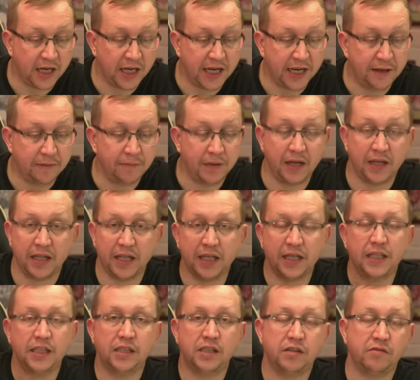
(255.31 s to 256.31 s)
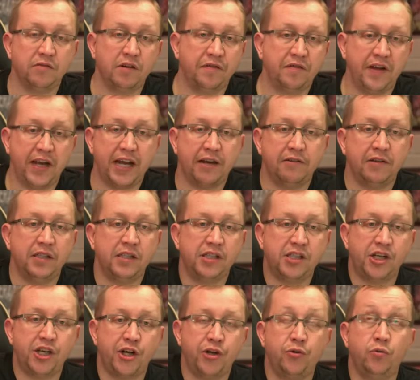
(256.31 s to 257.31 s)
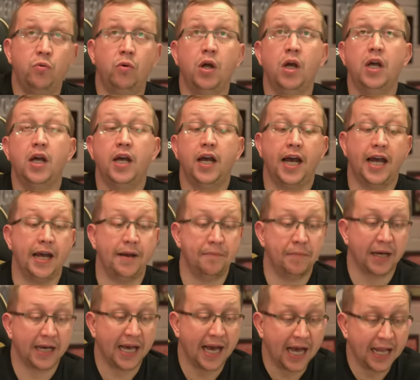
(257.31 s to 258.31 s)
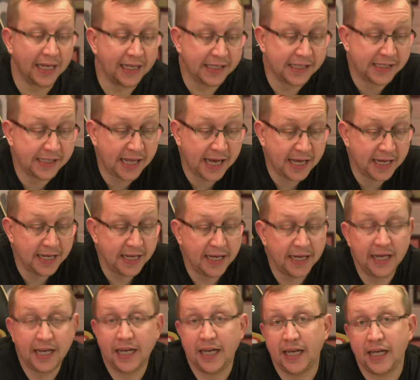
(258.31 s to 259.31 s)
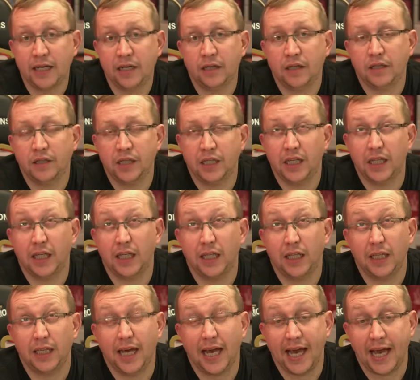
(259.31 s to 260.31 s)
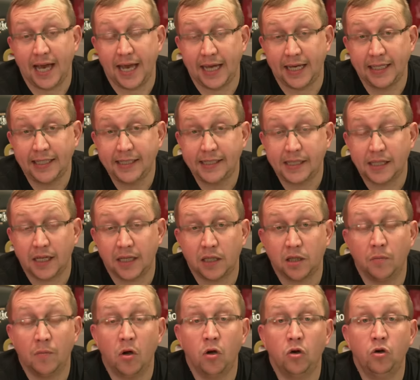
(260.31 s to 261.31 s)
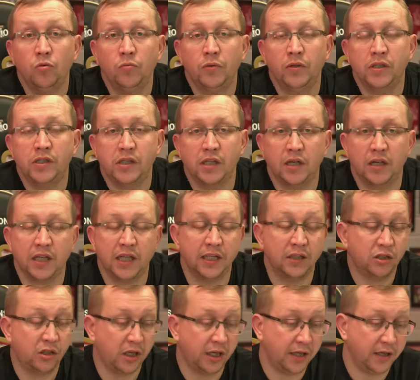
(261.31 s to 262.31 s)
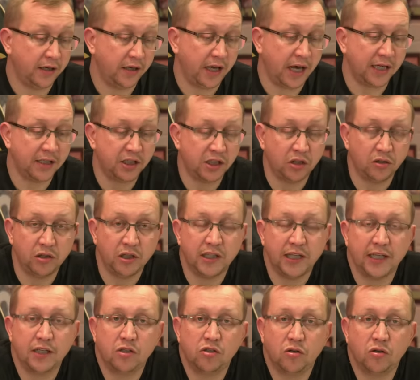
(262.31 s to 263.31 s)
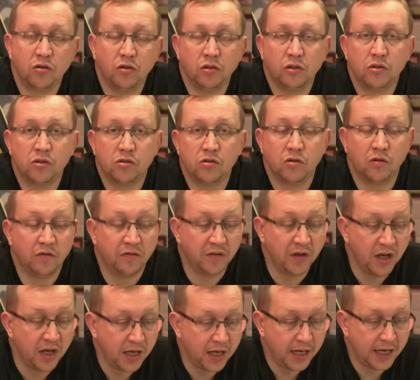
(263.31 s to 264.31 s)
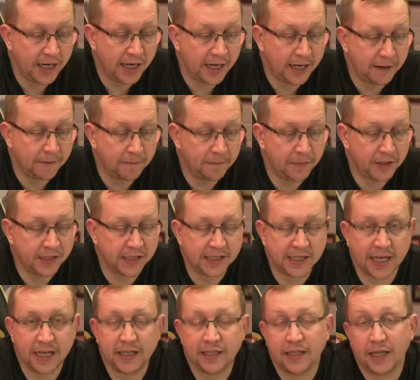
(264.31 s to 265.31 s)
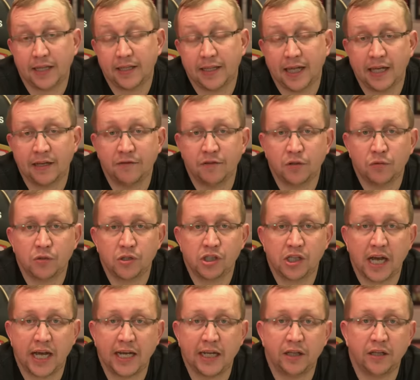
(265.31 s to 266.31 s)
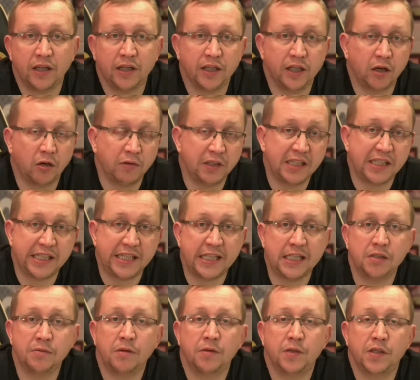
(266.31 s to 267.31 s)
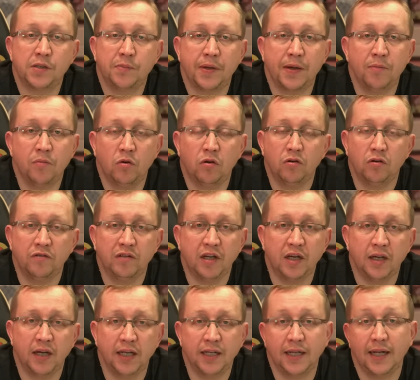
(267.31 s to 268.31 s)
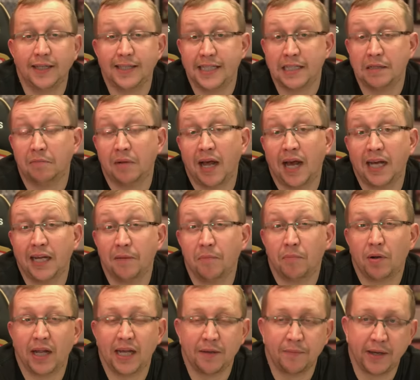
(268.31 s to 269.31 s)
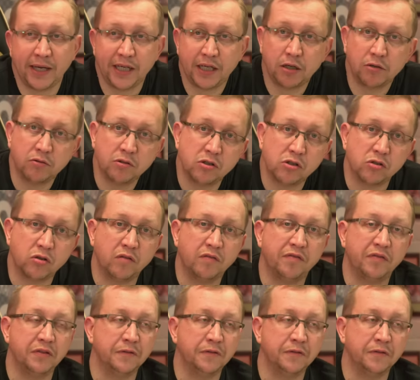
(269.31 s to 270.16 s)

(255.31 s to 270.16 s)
I think he's referring to McAllister in the eight at the moment. And I think actually on the Discord and stuff, that David was saying that, you know, he sees him as a bit more of a deep-lying playmaker and stuff.